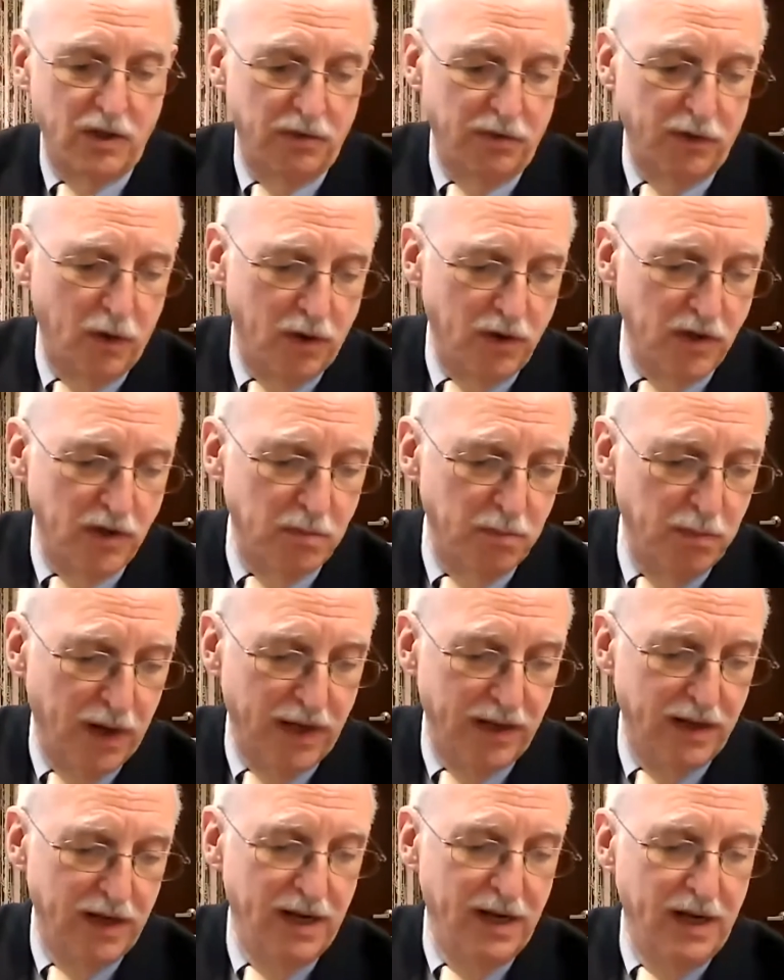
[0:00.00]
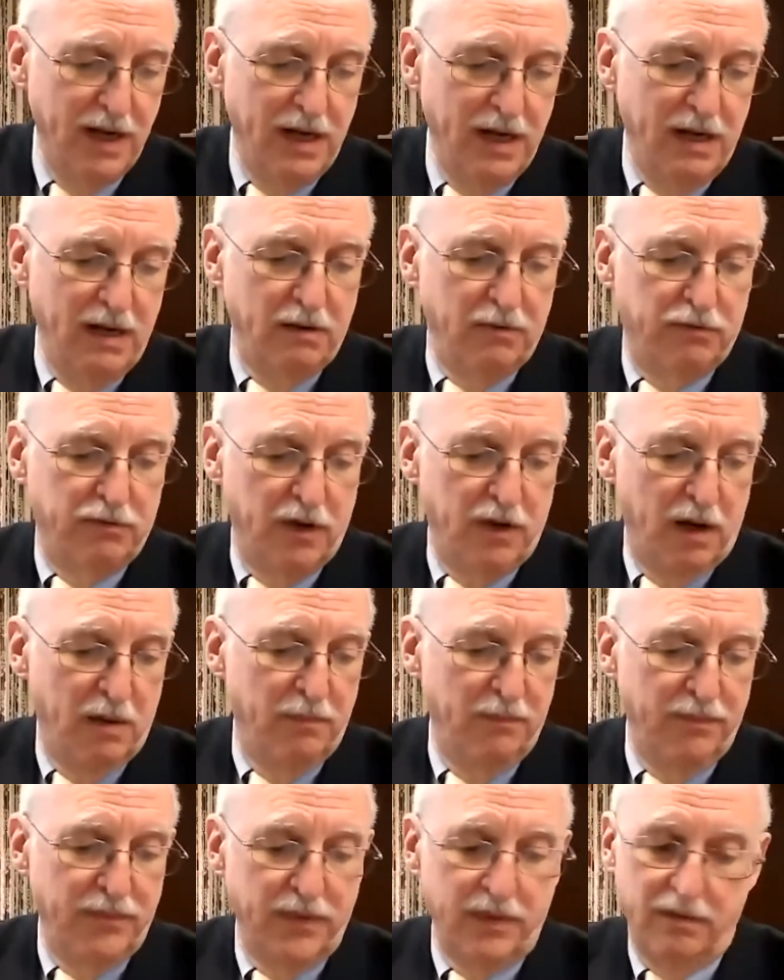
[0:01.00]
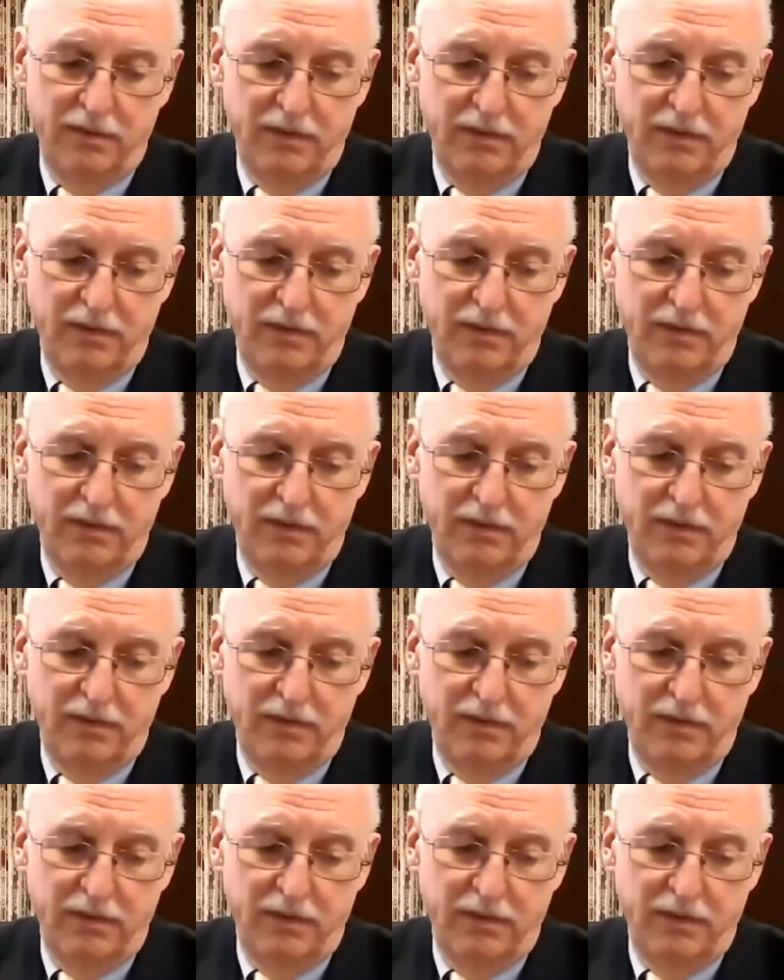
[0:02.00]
of course, but from